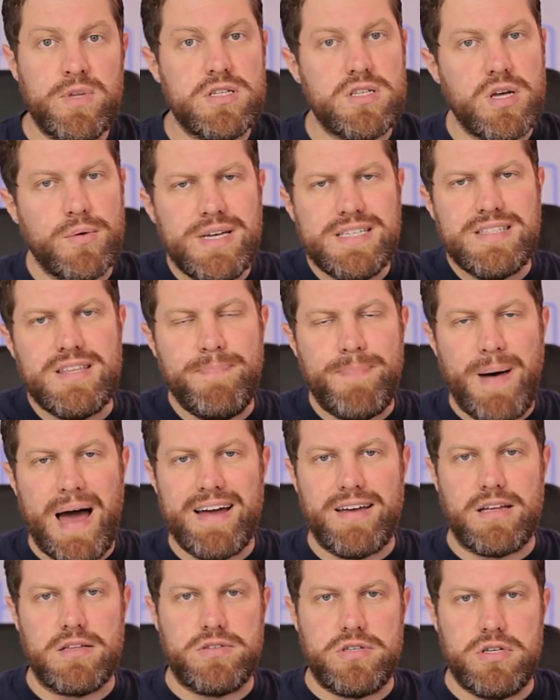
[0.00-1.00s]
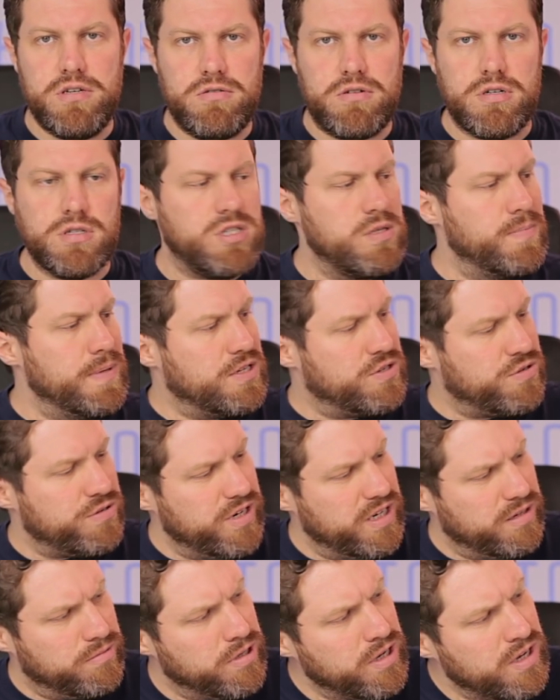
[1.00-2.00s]
So is the bag too good to be
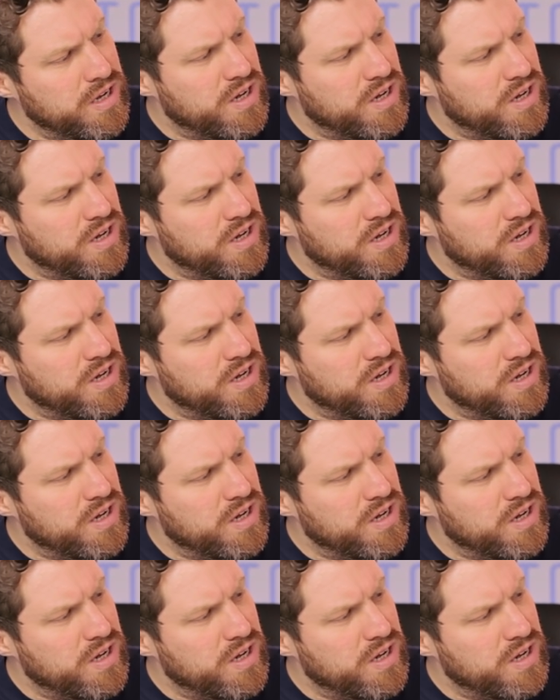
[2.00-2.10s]
true?